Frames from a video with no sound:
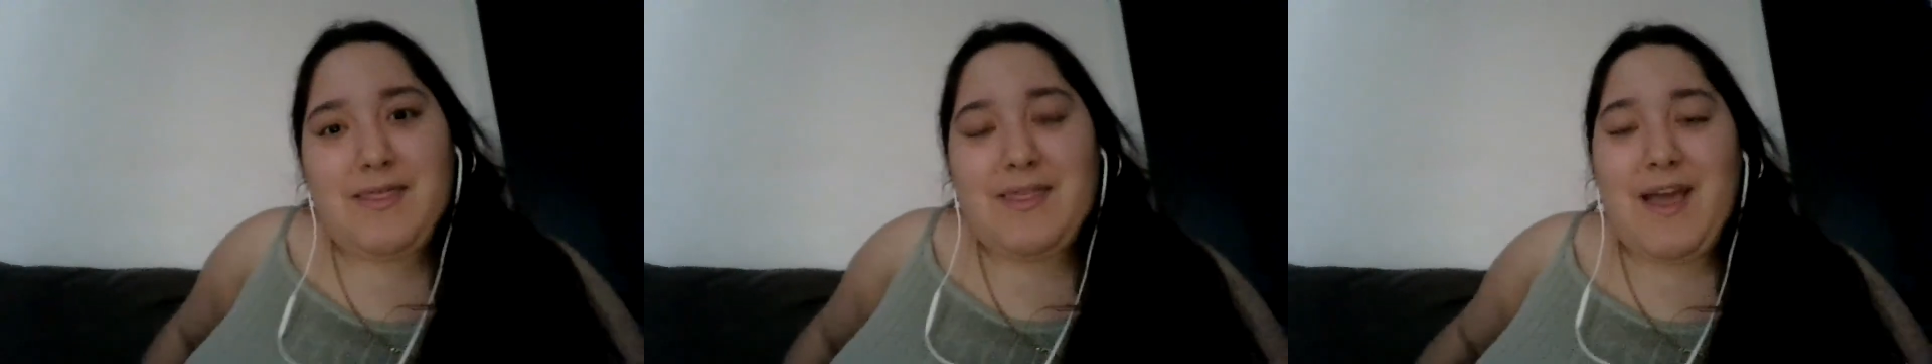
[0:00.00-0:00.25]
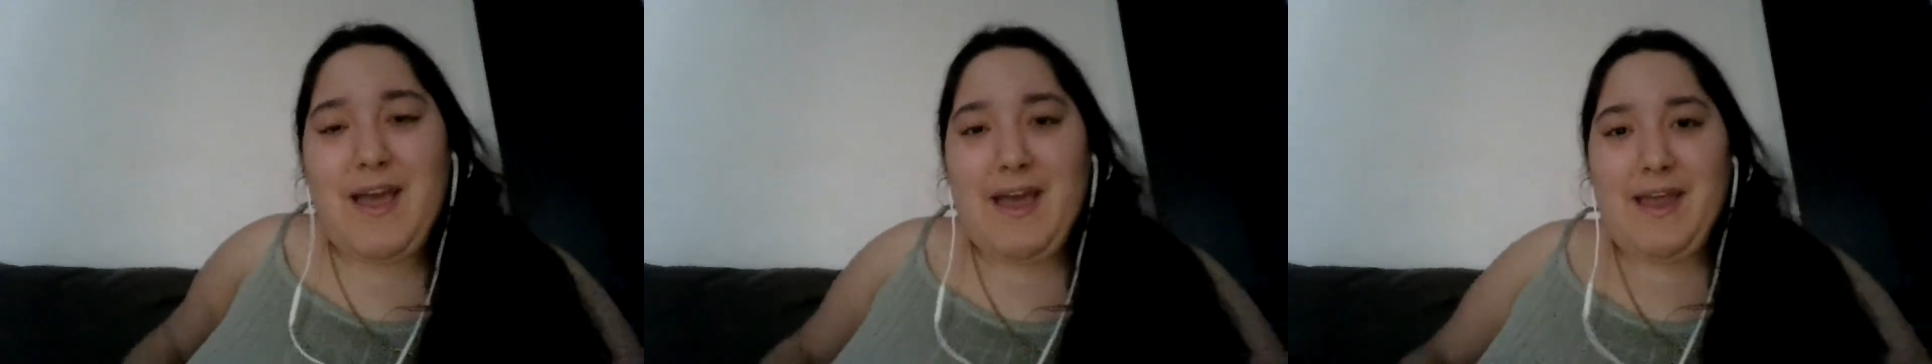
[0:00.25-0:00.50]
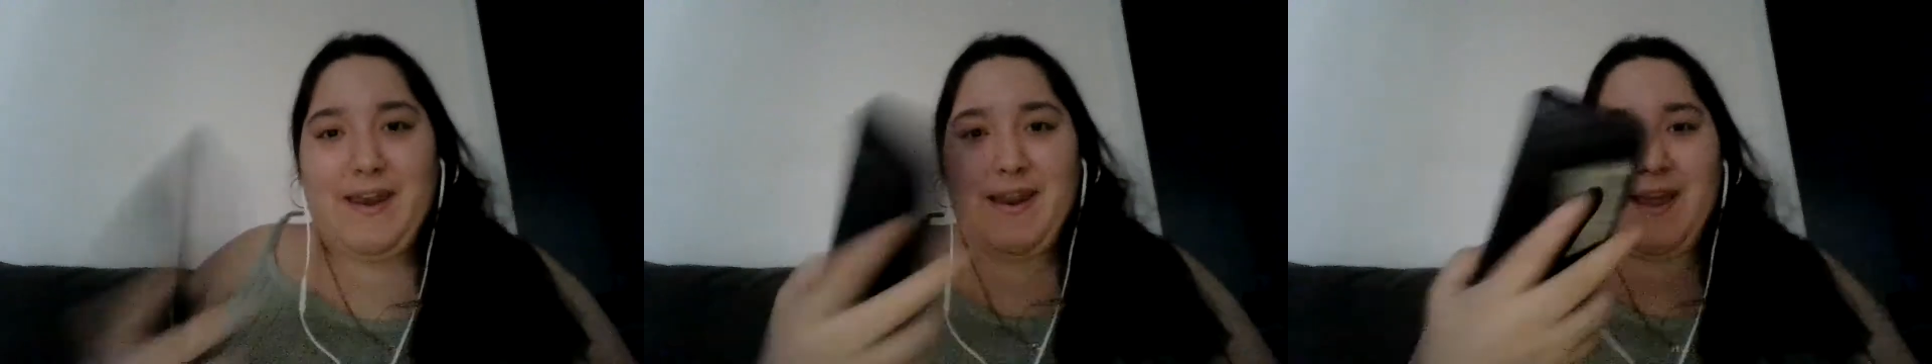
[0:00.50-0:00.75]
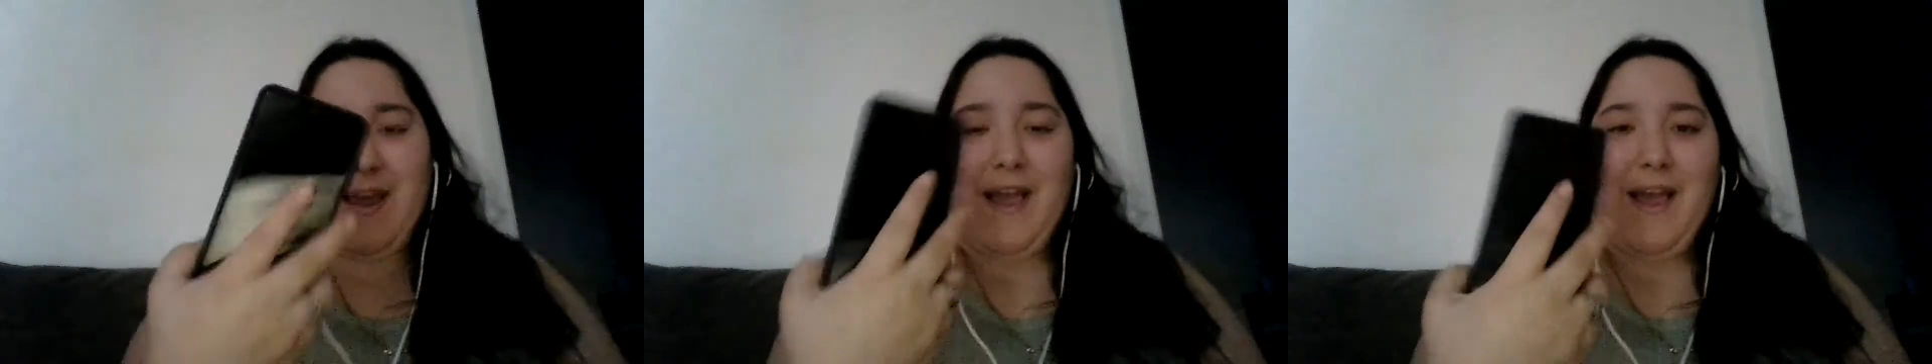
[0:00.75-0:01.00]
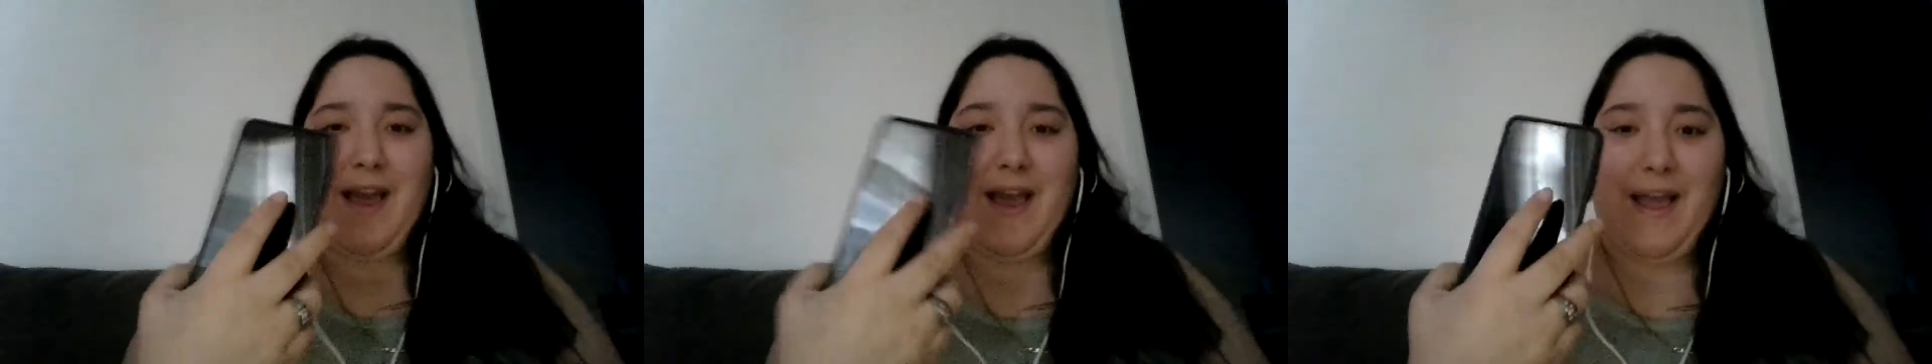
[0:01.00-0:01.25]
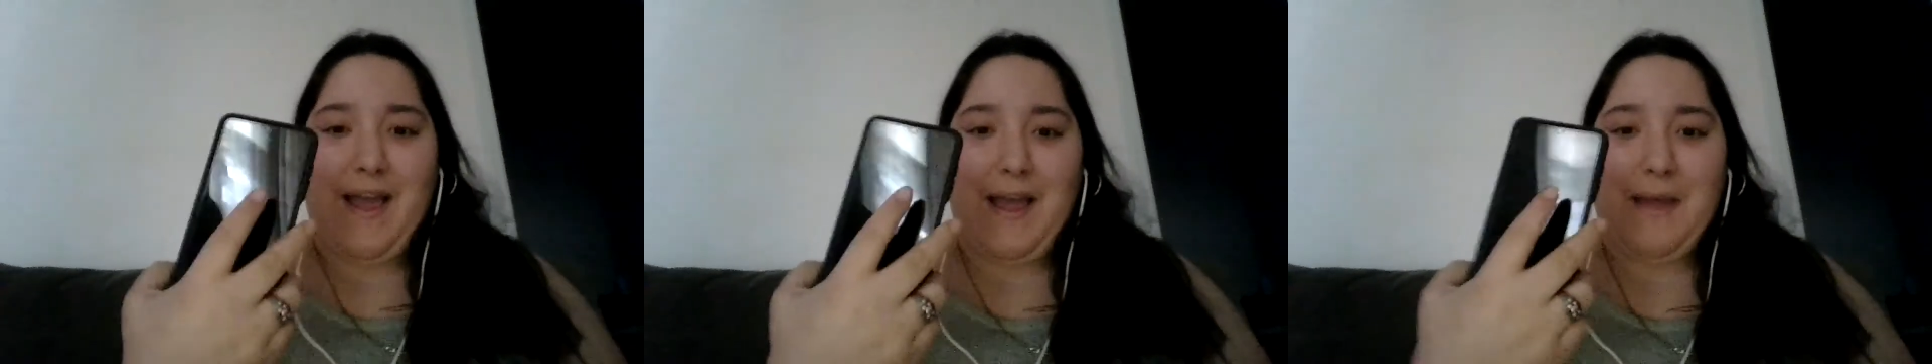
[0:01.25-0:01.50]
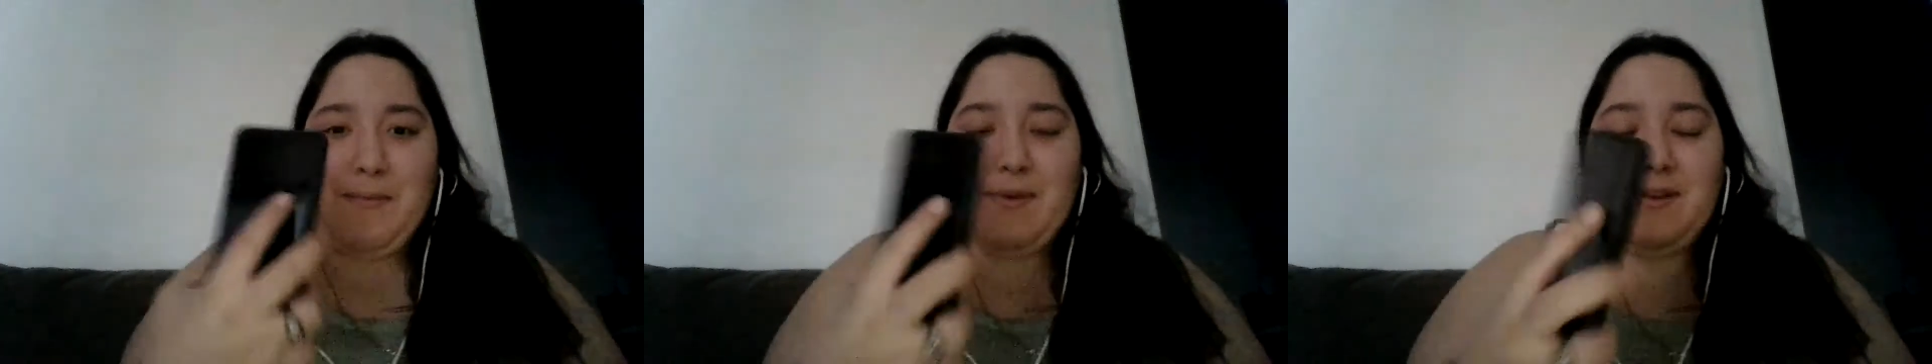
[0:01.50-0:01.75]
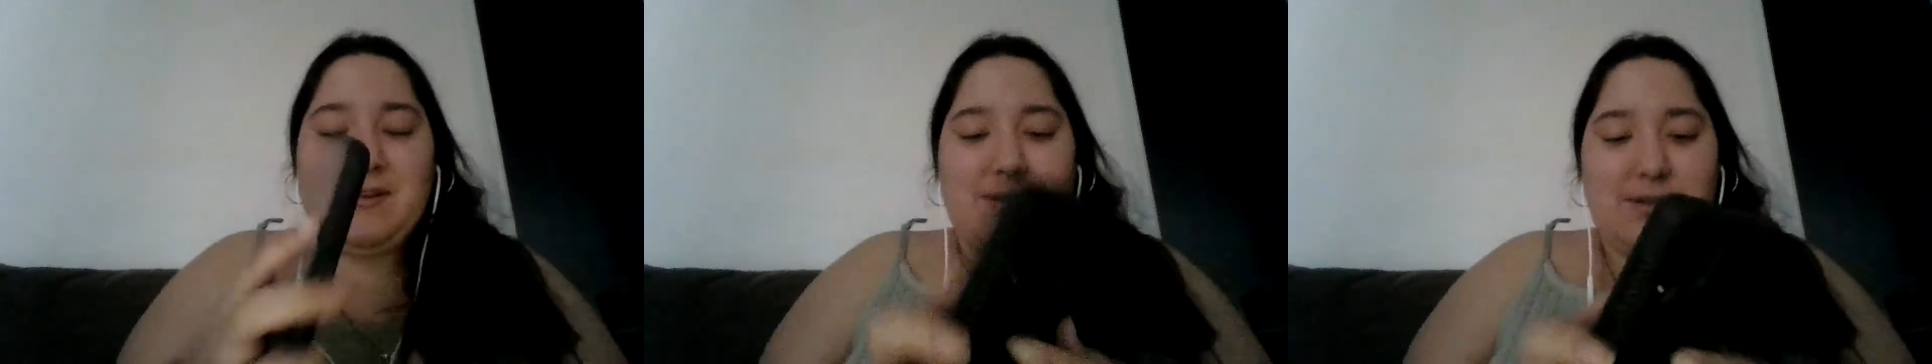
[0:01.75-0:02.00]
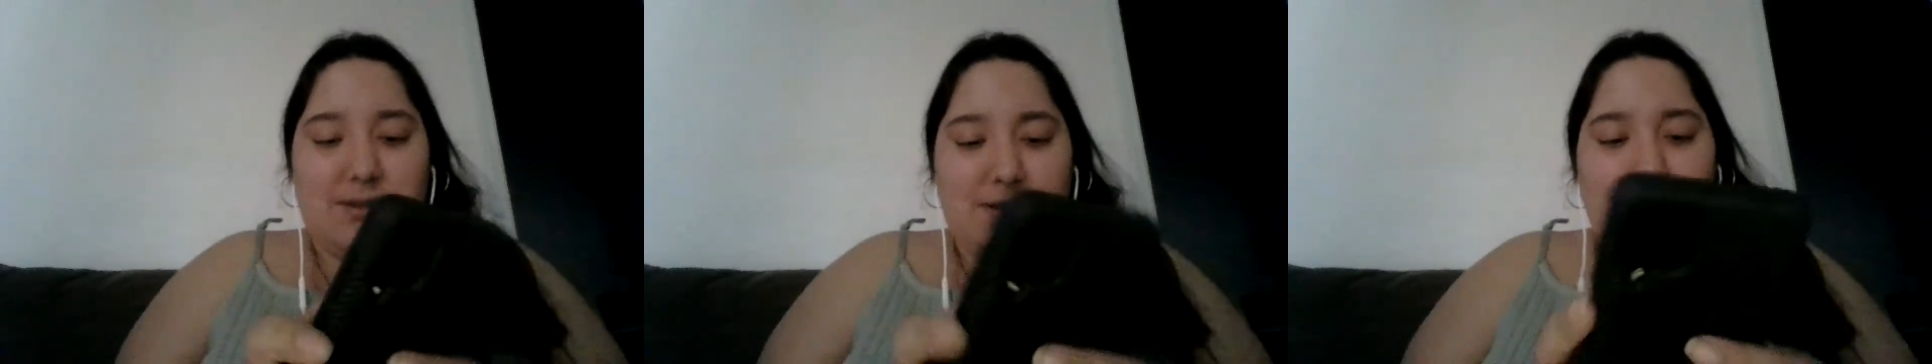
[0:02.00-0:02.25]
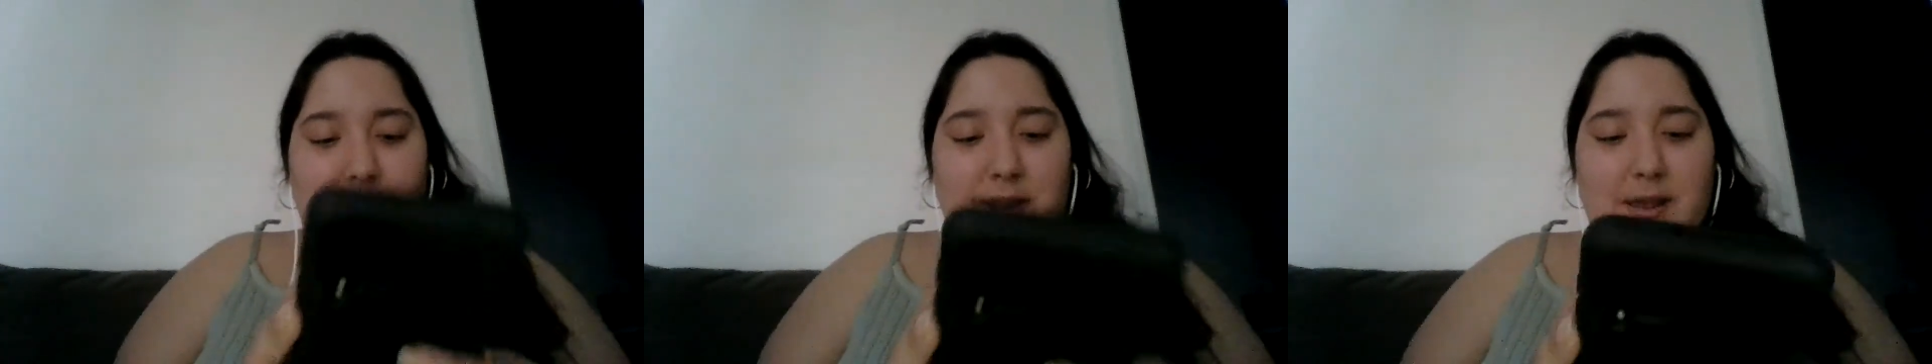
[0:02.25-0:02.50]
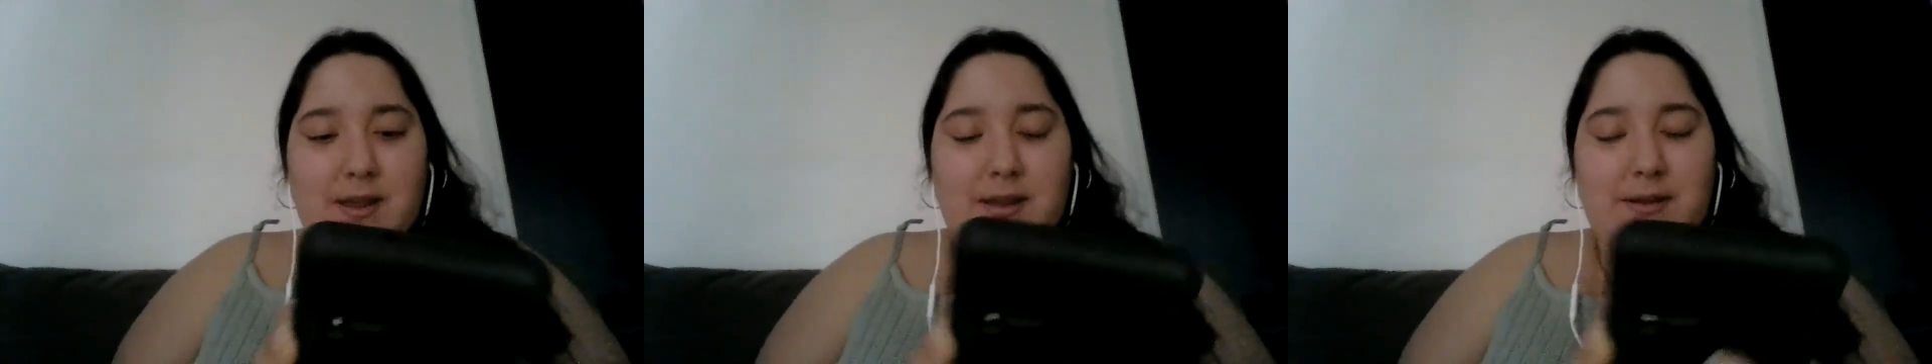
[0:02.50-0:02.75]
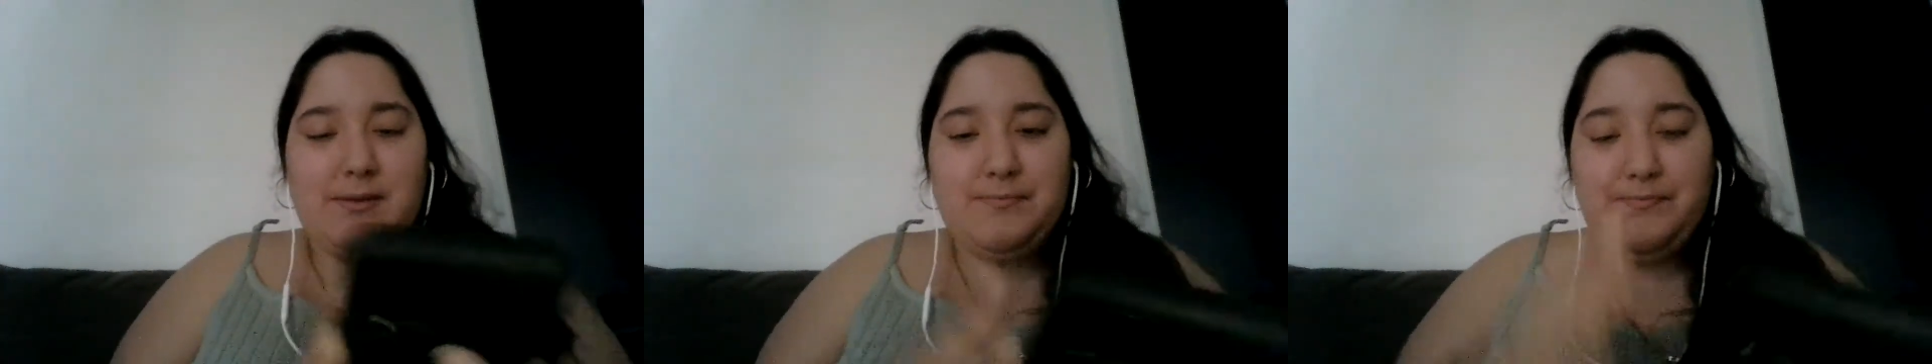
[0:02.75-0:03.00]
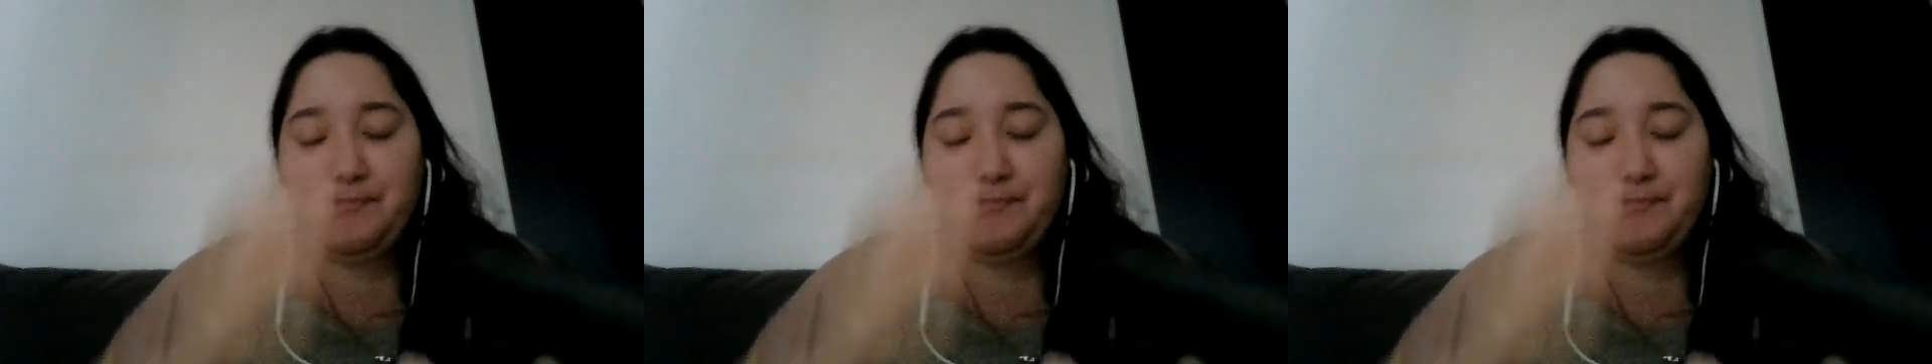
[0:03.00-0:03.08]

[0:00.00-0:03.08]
that I've been studying